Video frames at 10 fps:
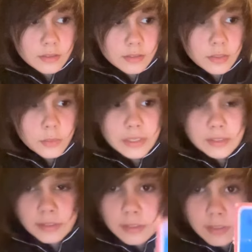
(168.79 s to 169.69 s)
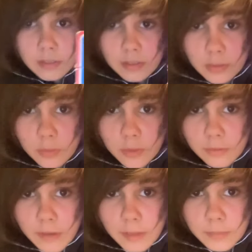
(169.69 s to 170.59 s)
Newies,
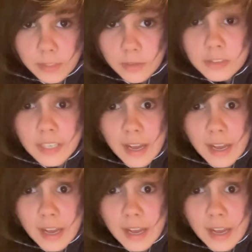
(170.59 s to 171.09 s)
world-famed hooks and